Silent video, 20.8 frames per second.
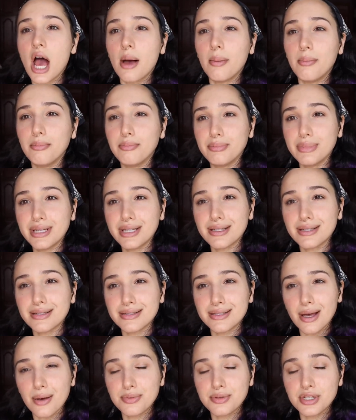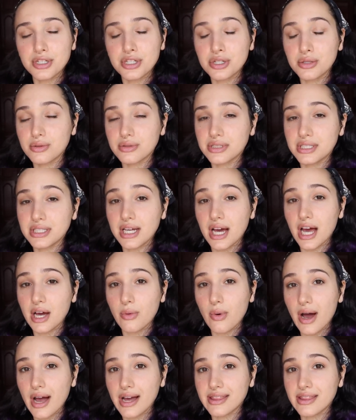meat substitute D I
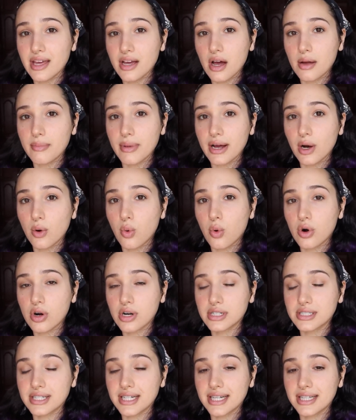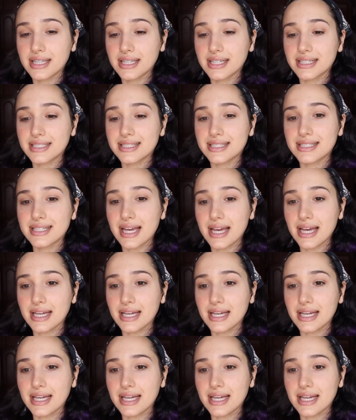Y thing on my quarantine list